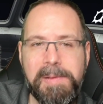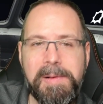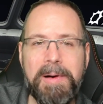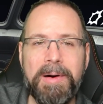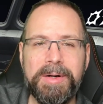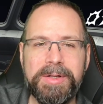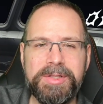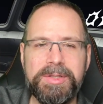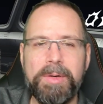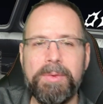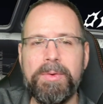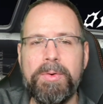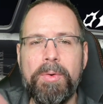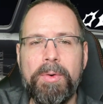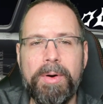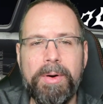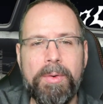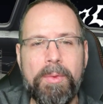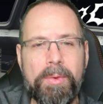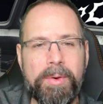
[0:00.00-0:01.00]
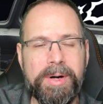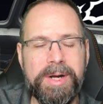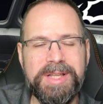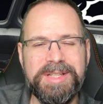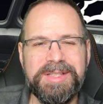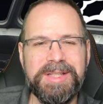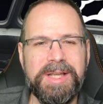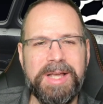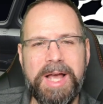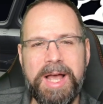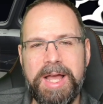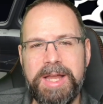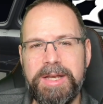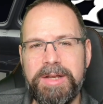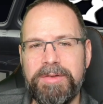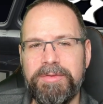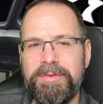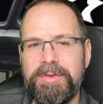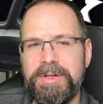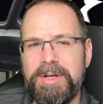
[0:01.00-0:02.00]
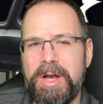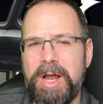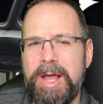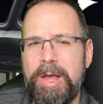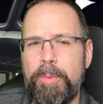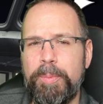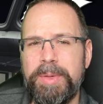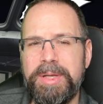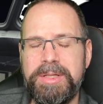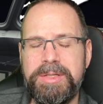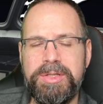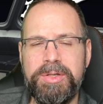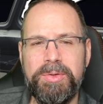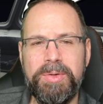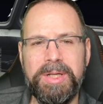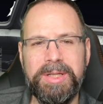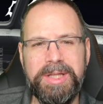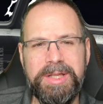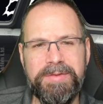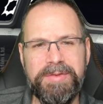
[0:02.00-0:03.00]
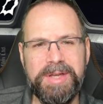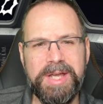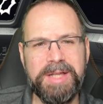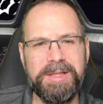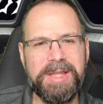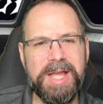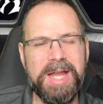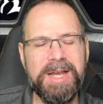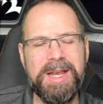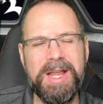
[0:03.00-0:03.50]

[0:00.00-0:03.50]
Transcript: and uh, so Corran Horn is kind of helping to alleviate that.